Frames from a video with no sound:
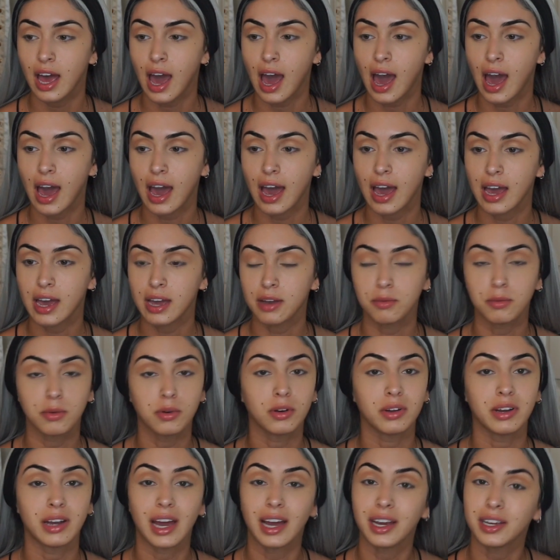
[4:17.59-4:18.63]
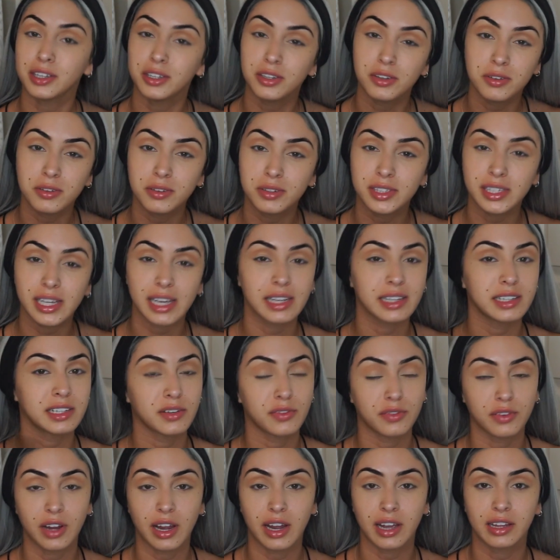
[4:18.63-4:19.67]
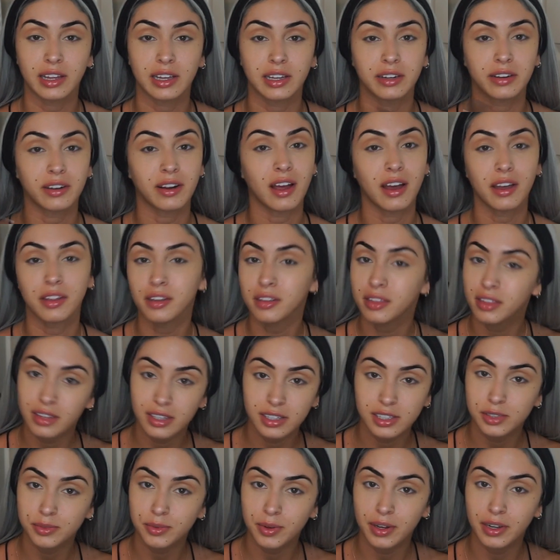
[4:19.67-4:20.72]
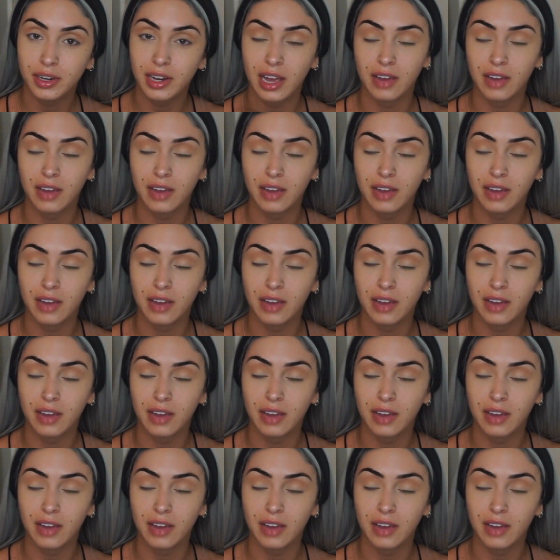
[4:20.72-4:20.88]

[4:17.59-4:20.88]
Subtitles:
I will not use a different eyeliner other than this one.